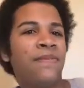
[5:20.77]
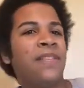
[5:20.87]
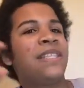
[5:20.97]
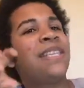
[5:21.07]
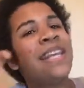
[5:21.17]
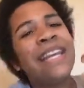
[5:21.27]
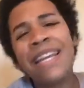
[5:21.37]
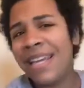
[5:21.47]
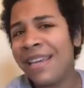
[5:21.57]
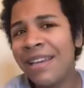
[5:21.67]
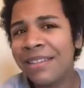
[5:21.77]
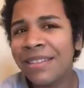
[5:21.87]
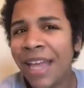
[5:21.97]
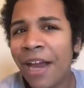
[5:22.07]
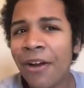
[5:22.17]
vicinity
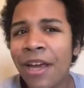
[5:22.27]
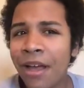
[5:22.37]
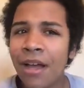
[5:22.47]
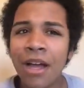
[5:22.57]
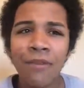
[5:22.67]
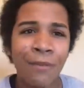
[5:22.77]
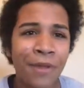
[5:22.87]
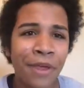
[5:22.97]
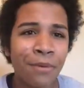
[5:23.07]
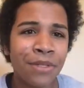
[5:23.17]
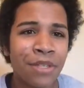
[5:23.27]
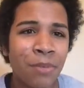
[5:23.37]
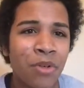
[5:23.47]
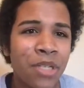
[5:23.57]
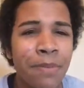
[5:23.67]
area of where they were
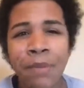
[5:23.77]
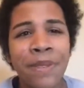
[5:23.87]
supposed to be,